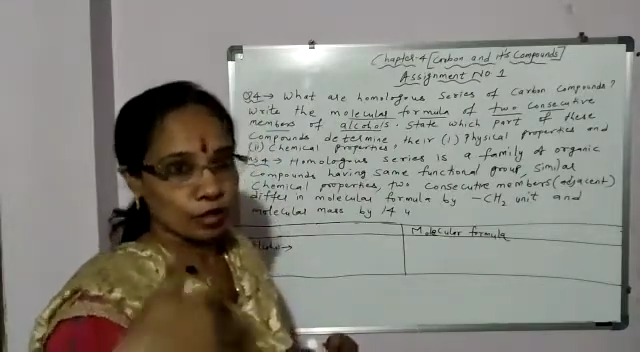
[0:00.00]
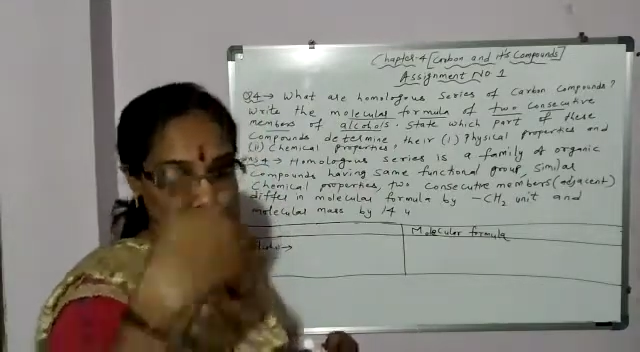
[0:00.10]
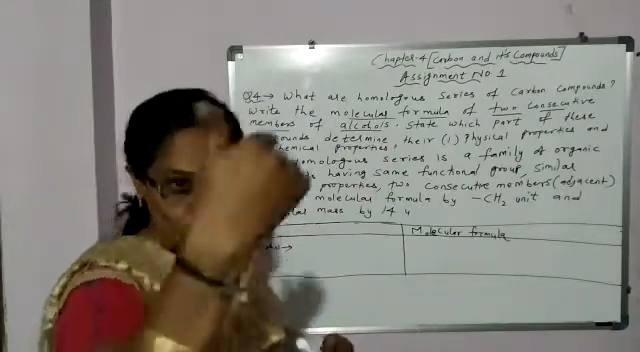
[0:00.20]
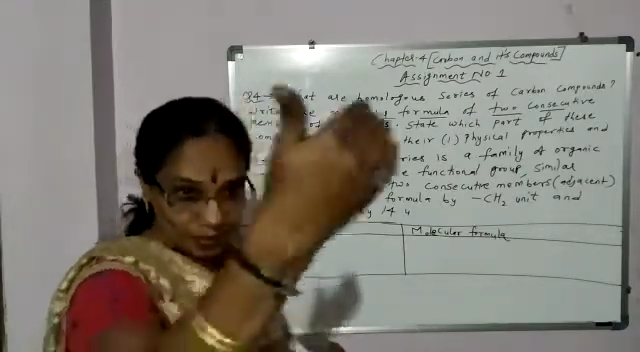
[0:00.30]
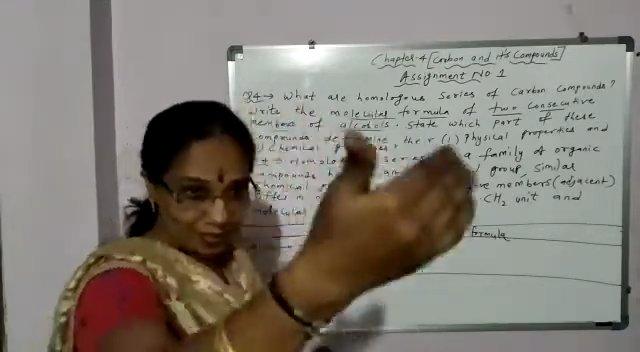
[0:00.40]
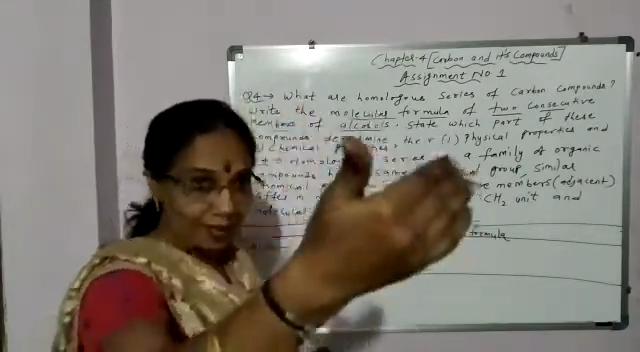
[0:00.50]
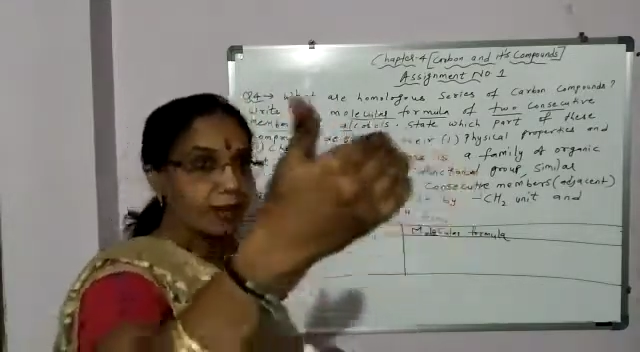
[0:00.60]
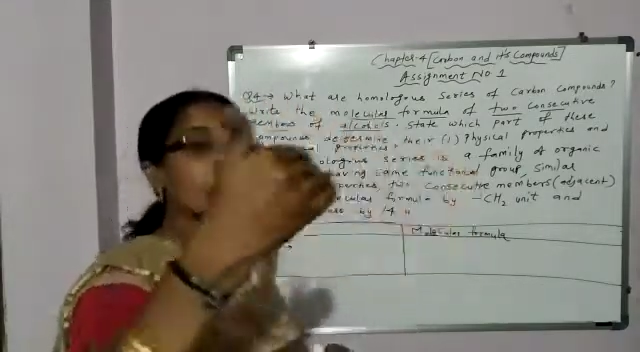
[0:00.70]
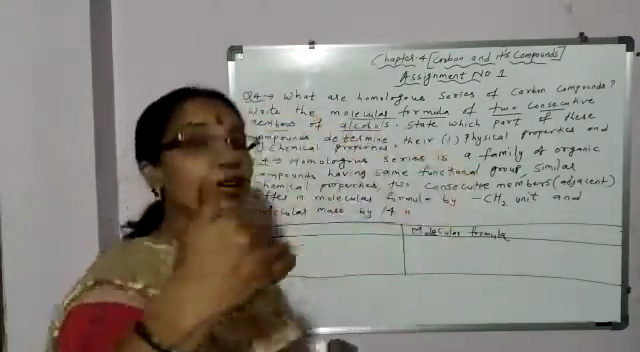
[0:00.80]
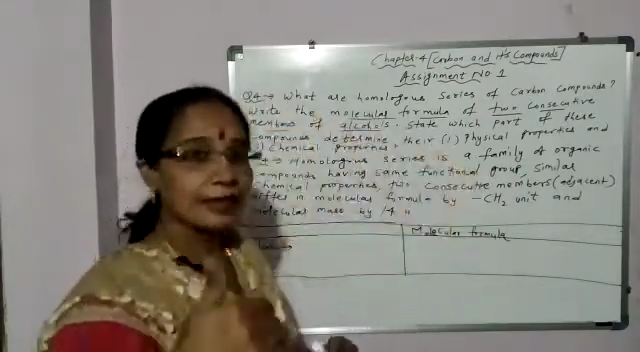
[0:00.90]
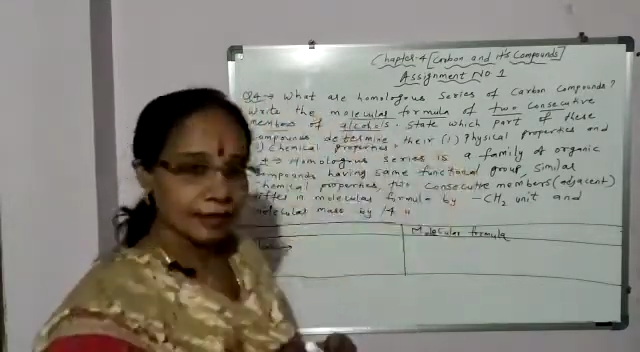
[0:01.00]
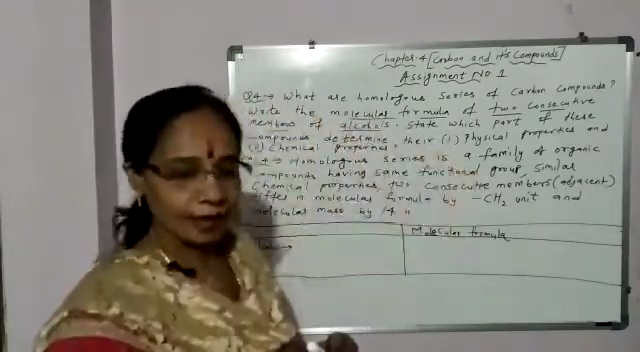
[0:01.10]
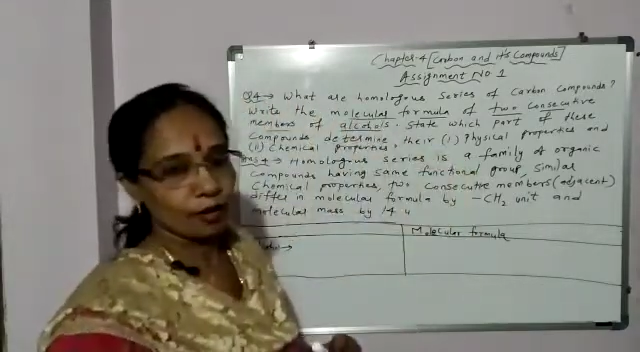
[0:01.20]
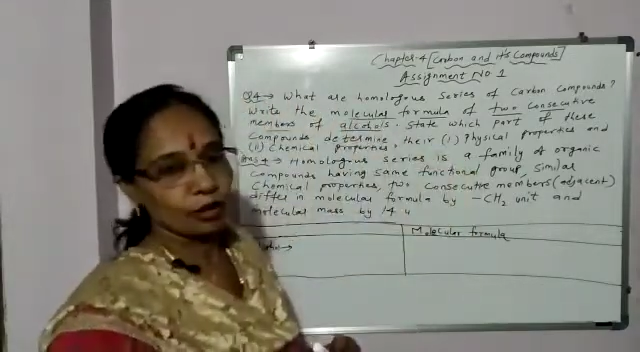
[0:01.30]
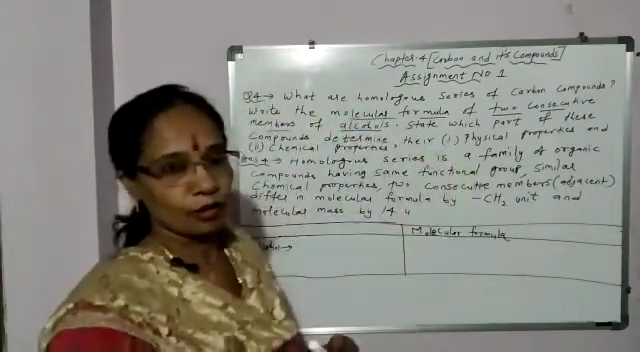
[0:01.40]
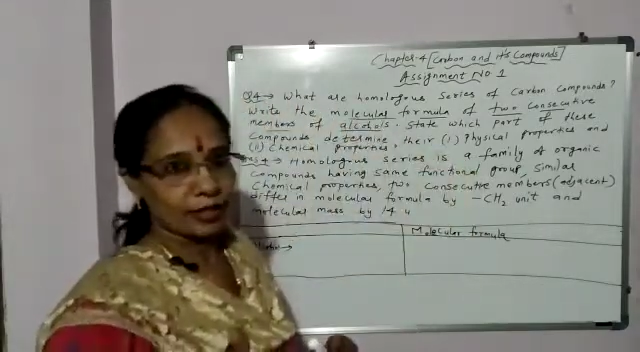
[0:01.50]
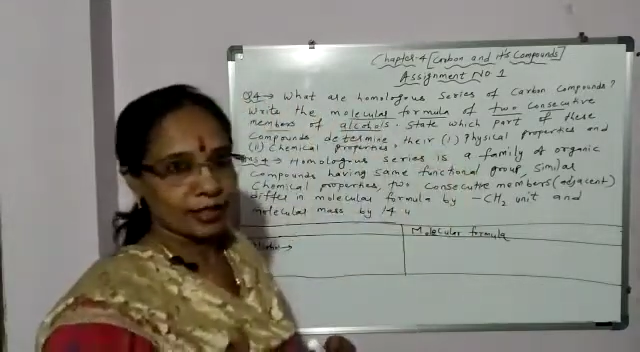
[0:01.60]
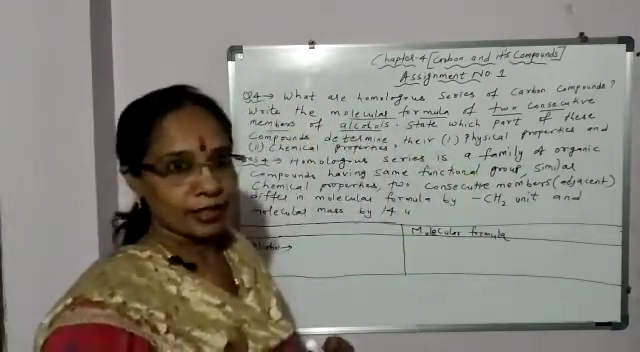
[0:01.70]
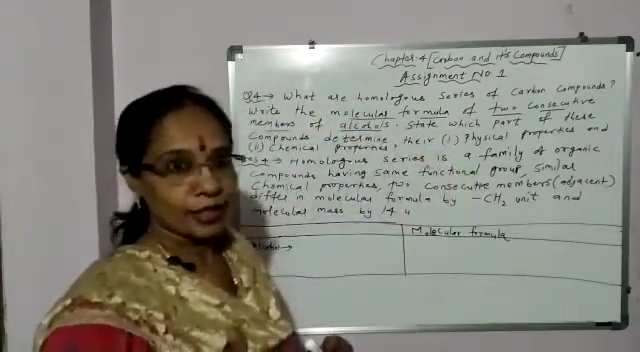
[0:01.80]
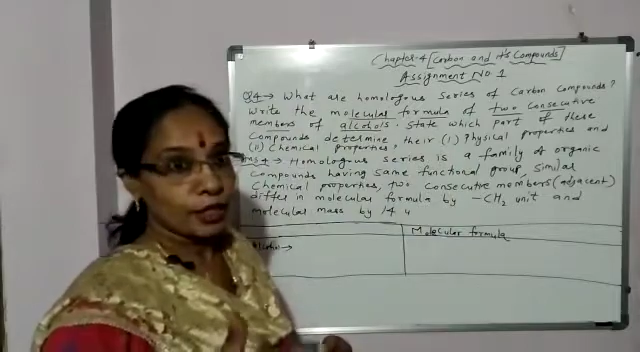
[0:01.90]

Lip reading: So methanol, ethanol you will write.